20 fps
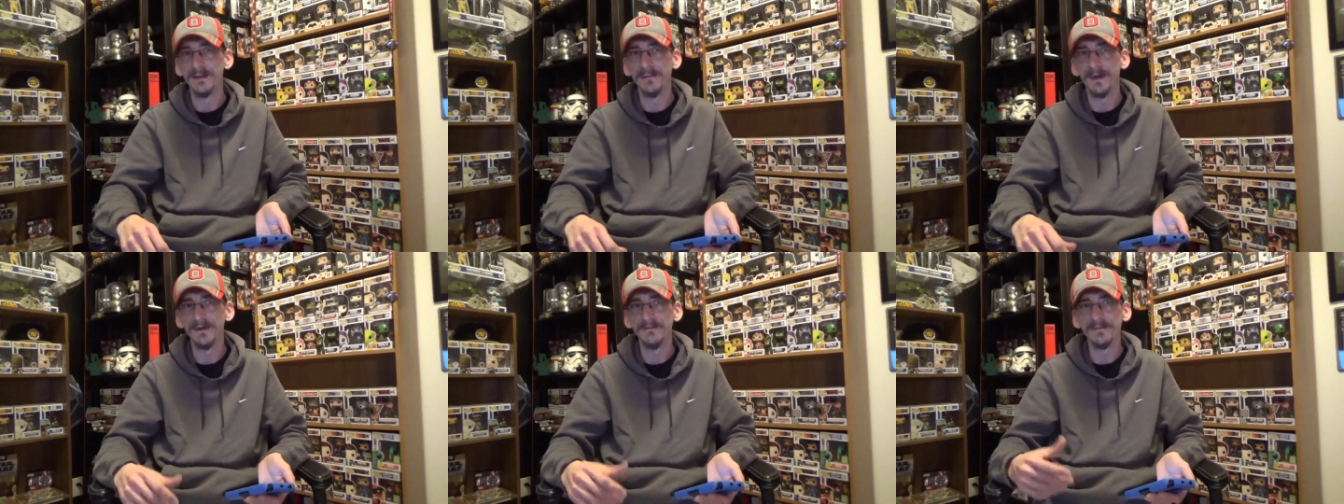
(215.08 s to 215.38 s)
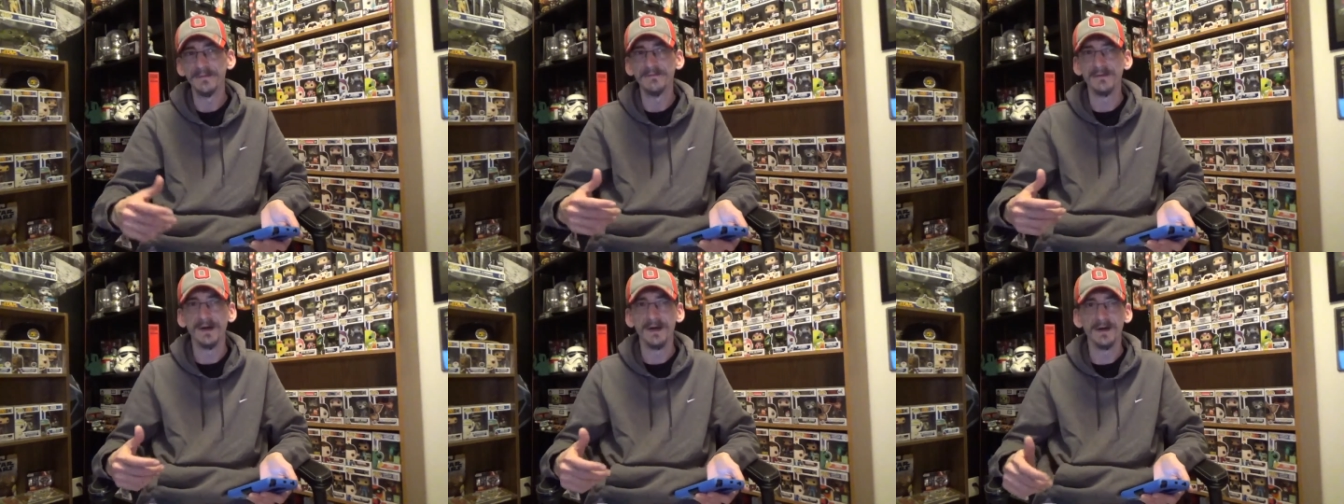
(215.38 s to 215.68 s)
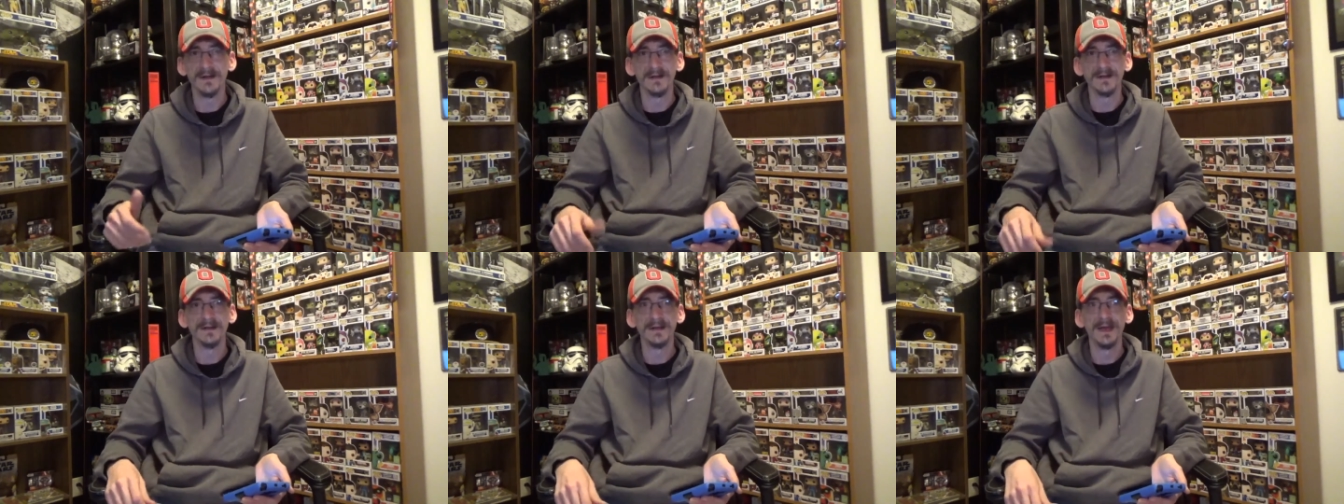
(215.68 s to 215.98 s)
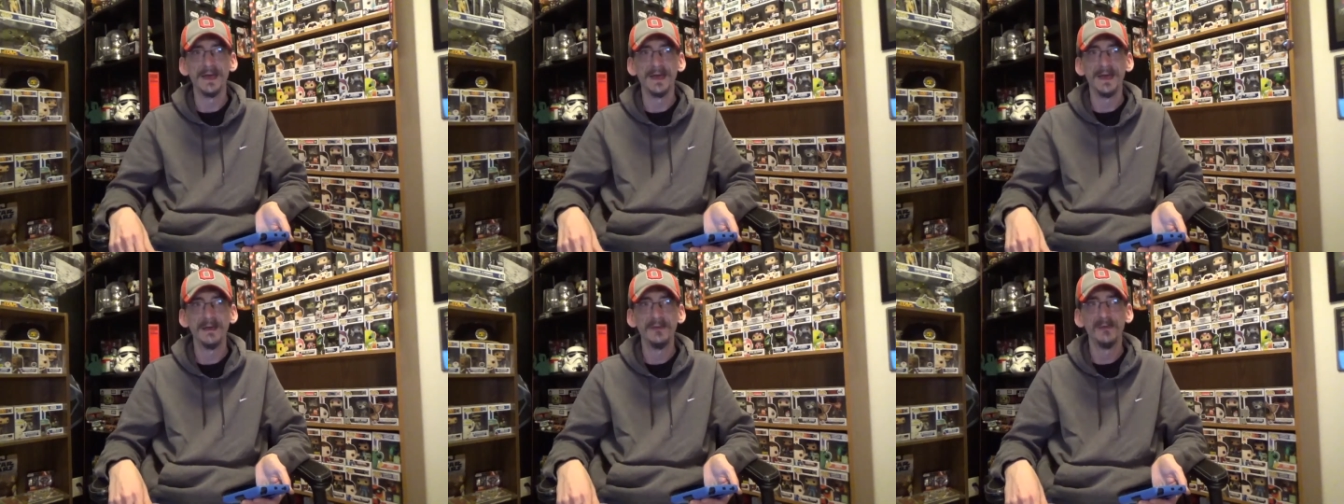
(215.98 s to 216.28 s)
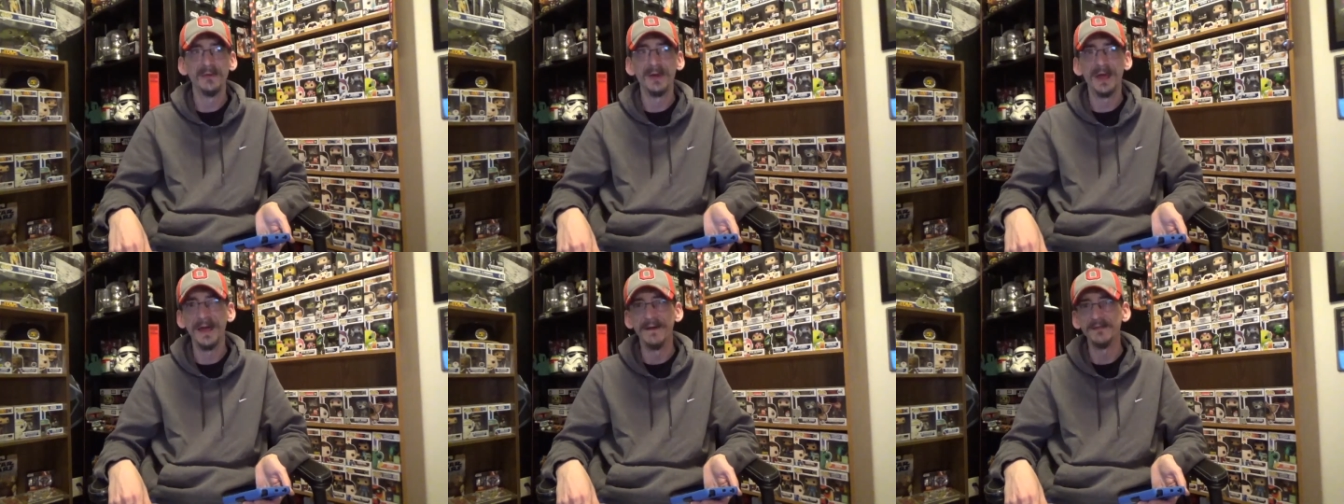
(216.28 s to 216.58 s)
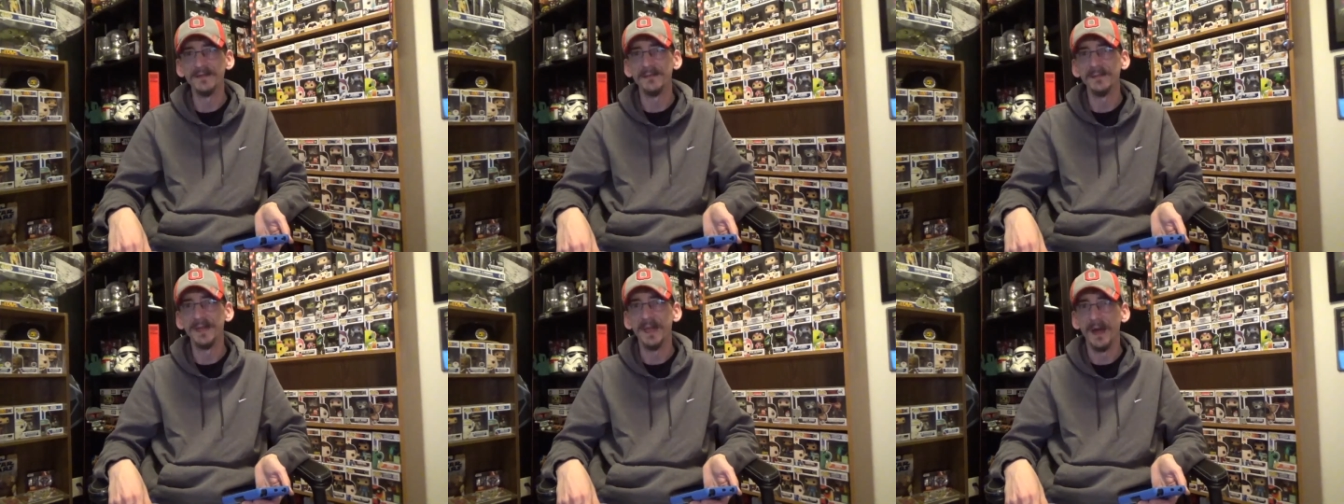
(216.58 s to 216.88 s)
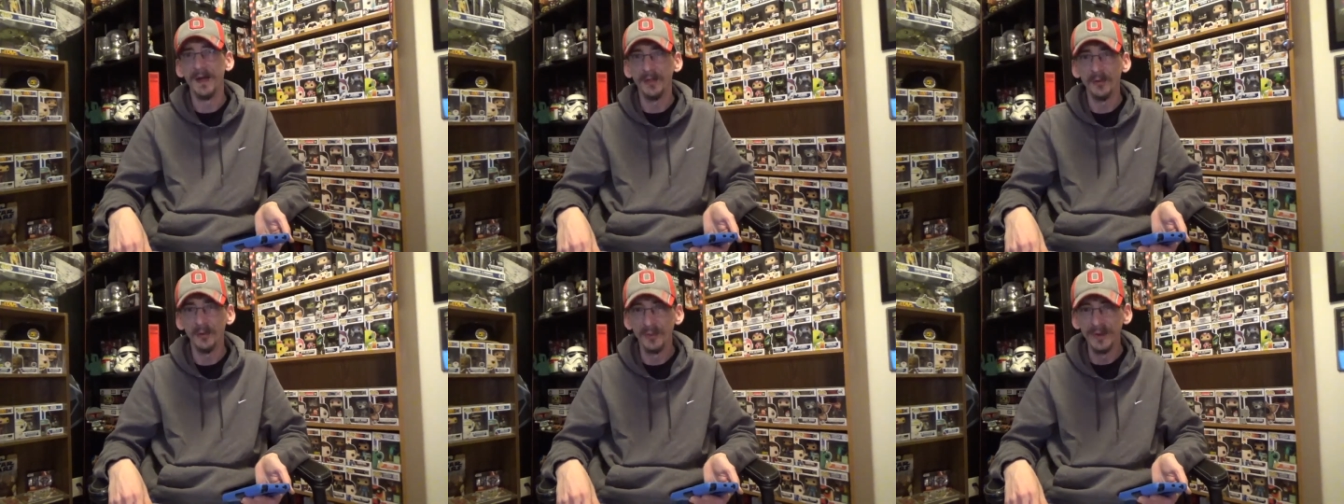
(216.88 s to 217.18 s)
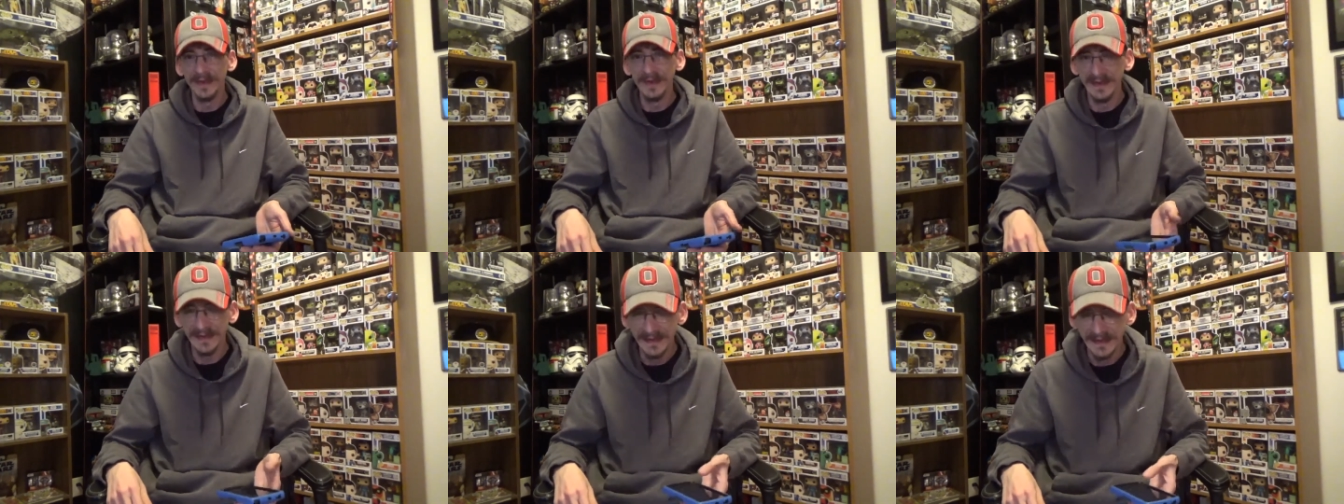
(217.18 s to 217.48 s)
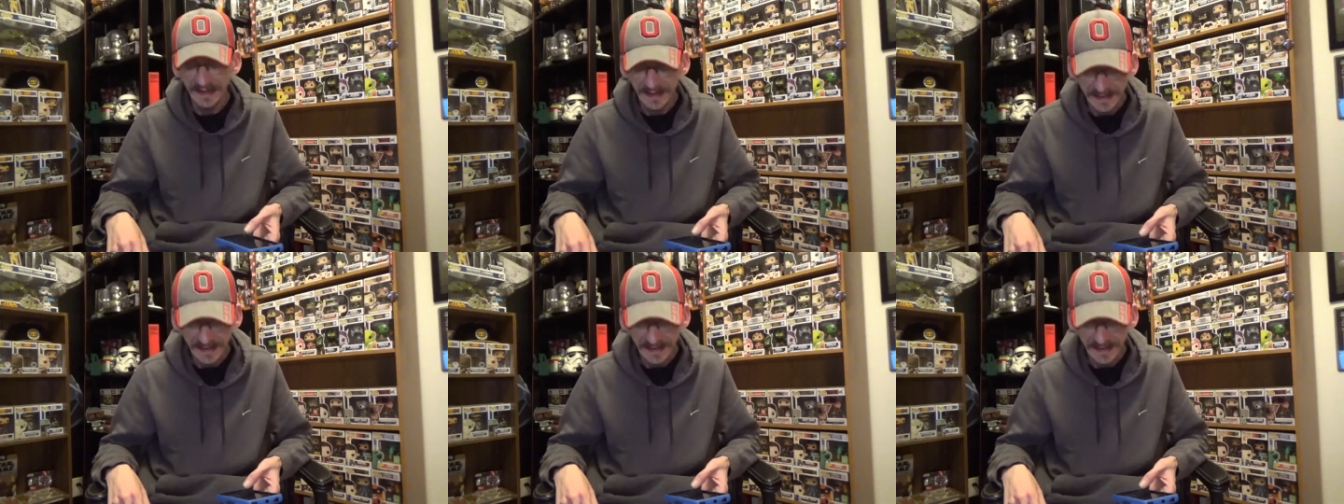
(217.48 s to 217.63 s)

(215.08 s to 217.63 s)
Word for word: My favorite holiday would have to be Halloween.